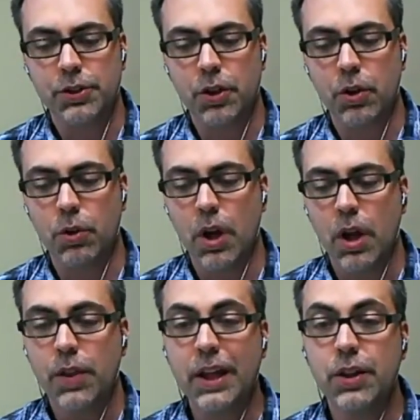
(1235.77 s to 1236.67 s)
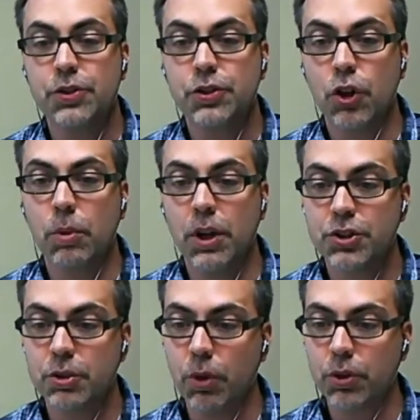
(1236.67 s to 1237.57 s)
So thank you so much
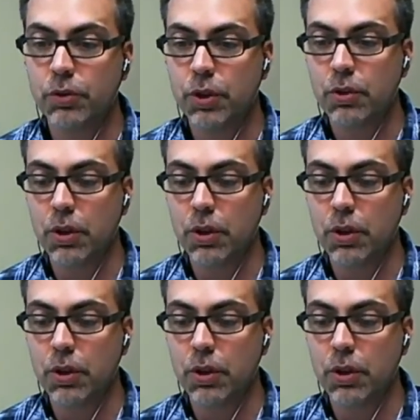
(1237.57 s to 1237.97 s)
to both of you.